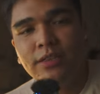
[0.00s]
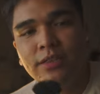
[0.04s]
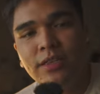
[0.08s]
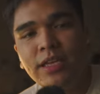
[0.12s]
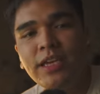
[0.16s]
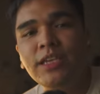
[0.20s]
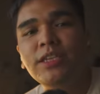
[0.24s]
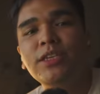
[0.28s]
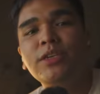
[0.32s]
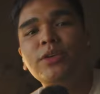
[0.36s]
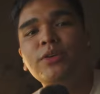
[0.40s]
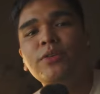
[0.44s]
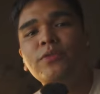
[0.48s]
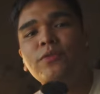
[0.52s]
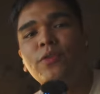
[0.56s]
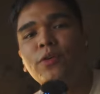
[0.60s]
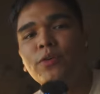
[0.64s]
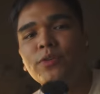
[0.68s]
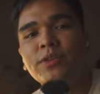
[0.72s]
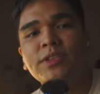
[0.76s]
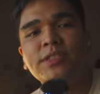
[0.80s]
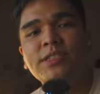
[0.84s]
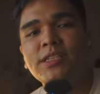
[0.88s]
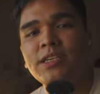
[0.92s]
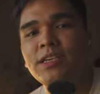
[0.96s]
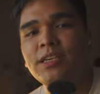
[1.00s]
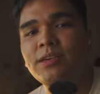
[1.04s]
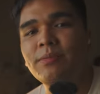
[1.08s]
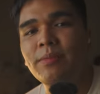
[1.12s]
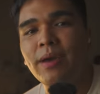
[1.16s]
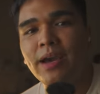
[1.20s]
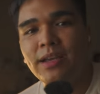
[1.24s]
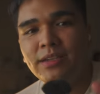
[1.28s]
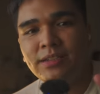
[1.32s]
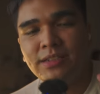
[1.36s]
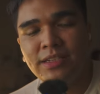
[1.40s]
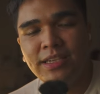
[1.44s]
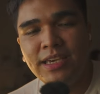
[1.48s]
thank you for the team
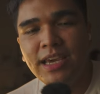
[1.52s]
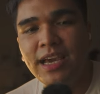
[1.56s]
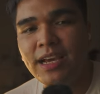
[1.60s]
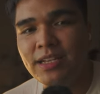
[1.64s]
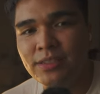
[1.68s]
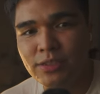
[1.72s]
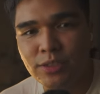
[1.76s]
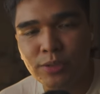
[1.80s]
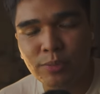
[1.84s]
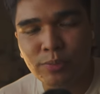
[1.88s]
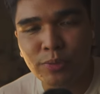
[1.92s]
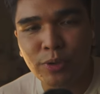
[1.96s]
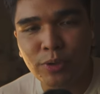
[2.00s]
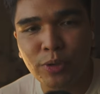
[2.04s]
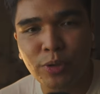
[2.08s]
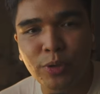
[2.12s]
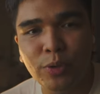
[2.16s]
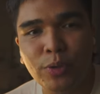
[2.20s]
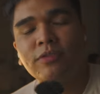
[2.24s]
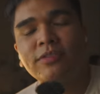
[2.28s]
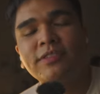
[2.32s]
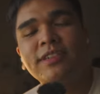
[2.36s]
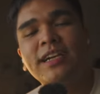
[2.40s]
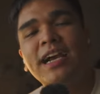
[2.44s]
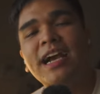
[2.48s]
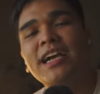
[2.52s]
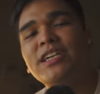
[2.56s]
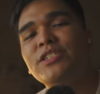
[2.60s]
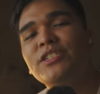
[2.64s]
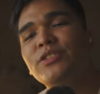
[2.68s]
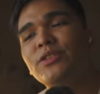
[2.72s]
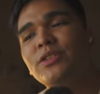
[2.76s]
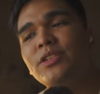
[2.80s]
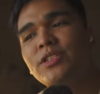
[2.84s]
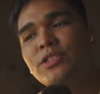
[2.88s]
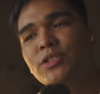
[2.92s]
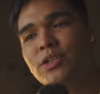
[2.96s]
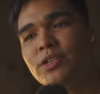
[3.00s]
at Dehancer Pro for
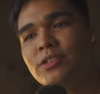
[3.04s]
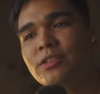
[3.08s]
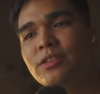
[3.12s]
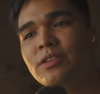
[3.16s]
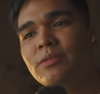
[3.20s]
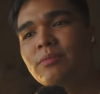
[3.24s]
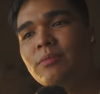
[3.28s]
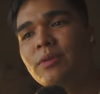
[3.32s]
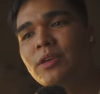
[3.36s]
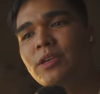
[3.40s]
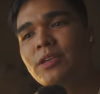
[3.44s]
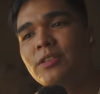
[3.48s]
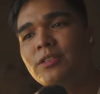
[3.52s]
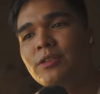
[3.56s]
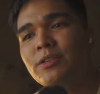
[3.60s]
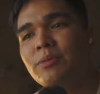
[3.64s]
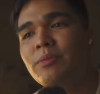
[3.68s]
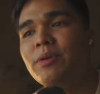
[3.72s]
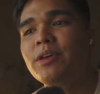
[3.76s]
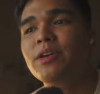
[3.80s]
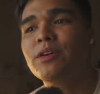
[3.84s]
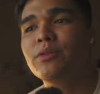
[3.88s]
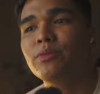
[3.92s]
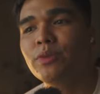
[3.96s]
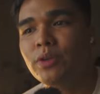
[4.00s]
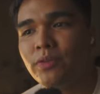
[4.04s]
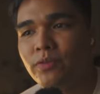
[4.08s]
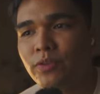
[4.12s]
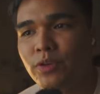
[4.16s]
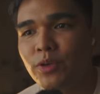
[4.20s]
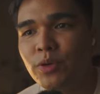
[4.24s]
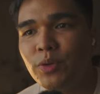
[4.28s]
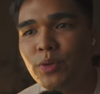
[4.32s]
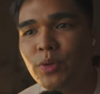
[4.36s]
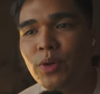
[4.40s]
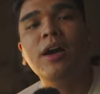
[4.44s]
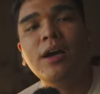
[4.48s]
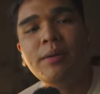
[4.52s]
actually trusting me to make a
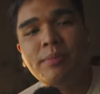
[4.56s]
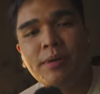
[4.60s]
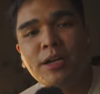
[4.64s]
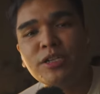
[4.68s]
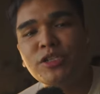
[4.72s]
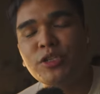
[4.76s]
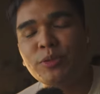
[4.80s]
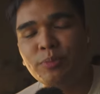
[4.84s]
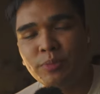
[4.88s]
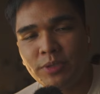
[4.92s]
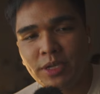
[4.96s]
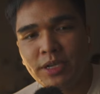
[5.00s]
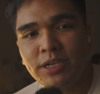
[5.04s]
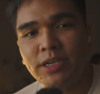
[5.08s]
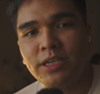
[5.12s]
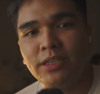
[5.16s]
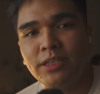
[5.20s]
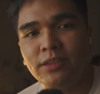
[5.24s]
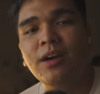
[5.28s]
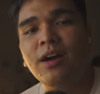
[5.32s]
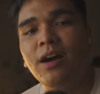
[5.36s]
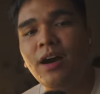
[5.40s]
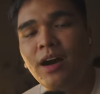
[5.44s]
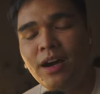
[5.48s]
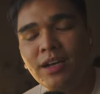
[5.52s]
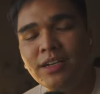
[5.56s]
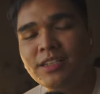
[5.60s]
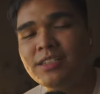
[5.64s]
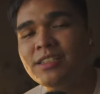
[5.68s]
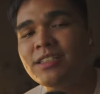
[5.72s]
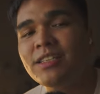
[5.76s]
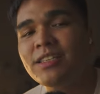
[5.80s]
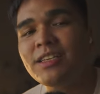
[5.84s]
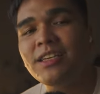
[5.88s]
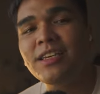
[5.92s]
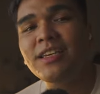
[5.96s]
review about your plugin. Honestly,